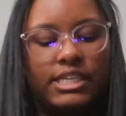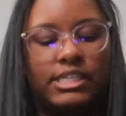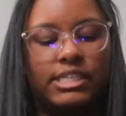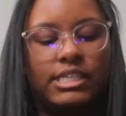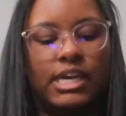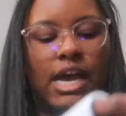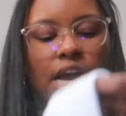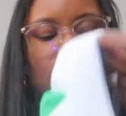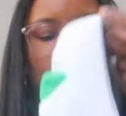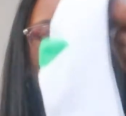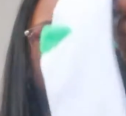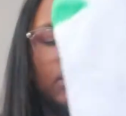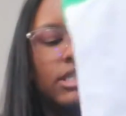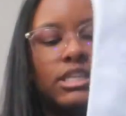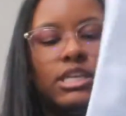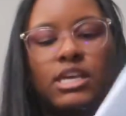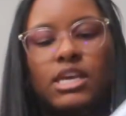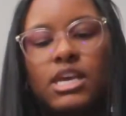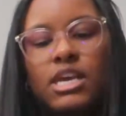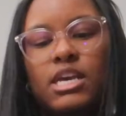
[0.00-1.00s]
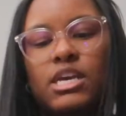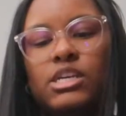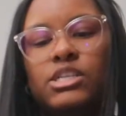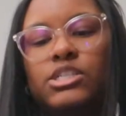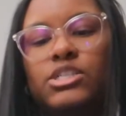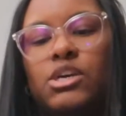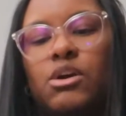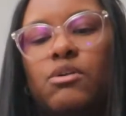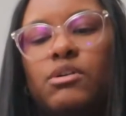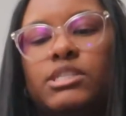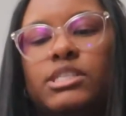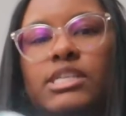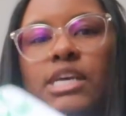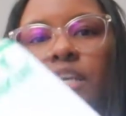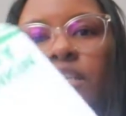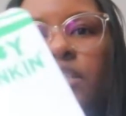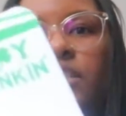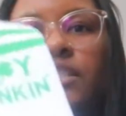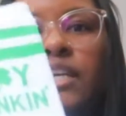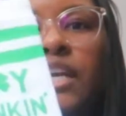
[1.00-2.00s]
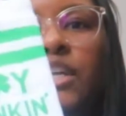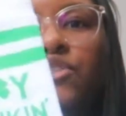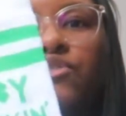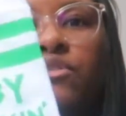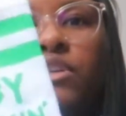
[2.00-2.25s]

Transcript: these socks, so it says day